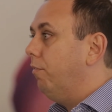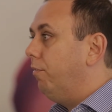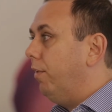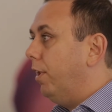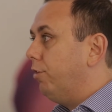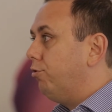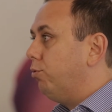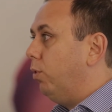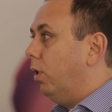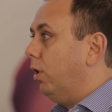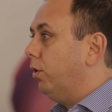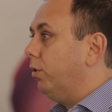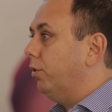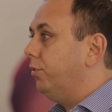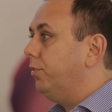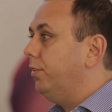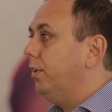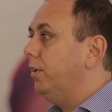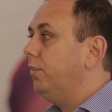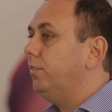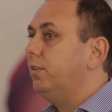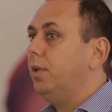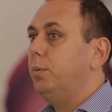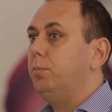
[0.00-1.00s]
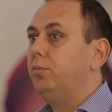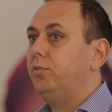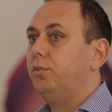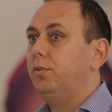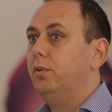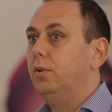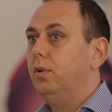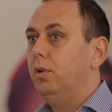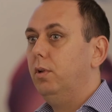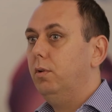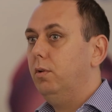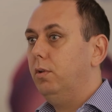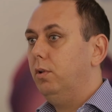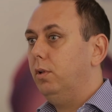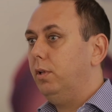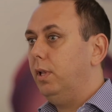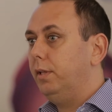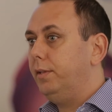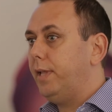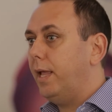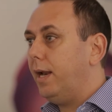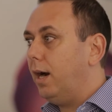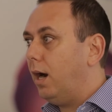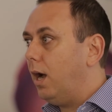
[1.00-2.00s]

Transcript: Freshwater ecosystems, they